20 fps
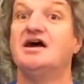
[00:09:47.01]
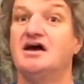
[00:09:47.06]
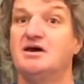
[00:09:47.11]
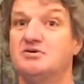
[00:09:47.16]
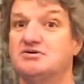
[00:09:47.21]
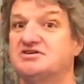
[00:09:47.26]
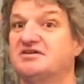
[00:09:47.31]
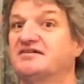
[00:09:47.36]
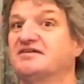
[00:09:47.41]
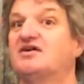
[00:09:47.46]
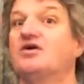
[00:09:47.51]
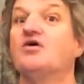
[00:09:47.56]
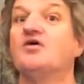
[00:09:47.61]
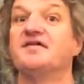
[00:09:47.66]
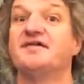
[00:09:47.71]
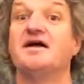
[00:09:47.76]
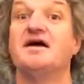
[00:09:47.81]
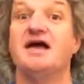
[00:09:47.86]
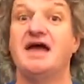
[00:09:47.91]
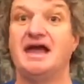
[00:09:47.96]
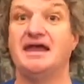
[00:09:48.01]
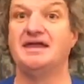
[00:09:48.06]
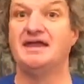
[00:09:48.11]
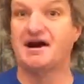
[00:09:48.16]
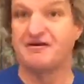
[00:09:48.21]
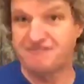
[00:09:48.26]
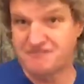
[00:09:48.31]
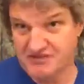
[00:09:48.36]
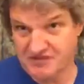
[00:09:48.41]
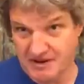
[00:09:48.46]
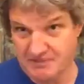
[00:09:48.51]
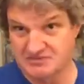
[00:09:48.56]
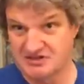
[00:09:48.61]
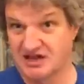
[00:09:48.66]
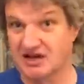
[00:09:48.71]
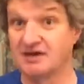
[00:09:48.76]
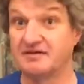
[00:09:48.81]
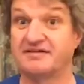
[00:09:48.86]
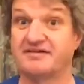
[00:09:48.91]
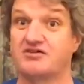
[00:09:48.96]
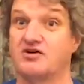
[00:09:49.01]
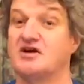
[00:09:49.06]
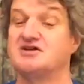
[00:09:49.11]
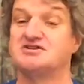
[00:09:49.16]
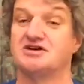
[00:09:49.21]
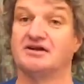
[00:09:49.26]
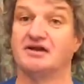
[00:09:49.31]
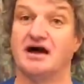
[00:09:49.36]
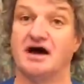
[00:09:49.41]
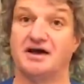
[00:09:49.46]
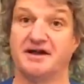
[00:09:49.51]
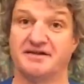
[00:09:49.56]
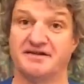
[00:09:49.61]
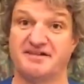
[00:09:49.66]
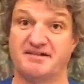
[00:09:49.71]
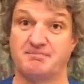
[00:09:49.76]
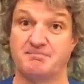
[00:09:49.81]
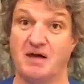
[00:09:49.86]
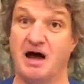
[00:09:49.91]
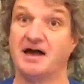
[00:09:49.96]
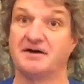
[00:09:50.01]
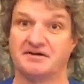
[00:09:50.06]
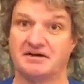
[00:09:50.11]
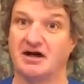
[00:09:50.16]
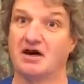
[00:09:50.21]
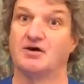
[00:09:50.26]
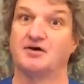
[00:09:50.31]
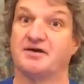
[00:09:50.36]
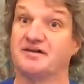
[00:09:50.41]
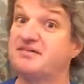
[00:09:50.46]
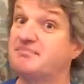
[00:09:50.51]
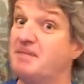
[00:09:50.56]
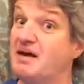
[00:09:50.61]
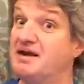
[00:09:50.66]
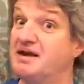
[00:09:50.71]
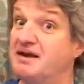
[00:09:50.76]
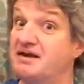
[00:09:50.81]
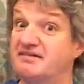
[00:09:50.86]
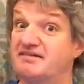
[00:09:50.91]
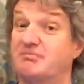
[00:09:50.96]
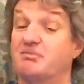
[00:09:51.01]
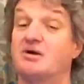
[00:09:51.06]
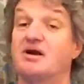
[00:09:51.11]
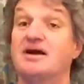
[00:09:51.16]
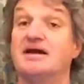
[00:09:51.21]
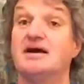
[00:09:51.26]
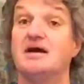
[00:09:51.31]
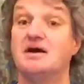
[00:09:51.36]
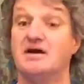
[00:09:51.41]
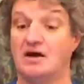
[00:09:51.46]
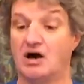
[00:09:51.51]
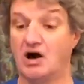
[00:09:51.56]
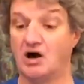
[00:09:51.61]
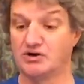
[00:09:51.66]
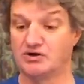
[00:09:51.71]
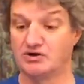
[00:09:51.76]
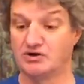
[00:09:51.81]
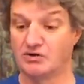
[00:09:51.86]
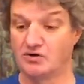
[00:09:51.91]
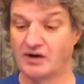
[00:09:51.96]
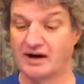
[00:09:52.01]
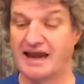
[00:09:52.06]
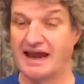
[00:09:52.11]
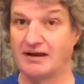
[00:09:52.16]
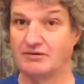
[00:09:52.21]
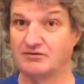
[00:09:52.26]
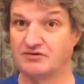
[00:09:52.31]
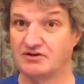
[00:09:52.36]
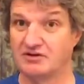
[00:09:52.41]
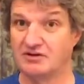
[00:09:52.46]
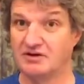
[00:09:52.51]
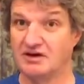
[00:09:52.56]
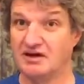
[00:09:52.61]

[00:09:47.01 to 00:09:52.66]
which is, of course, enough for them to go straight online and go on a spending spree on your account.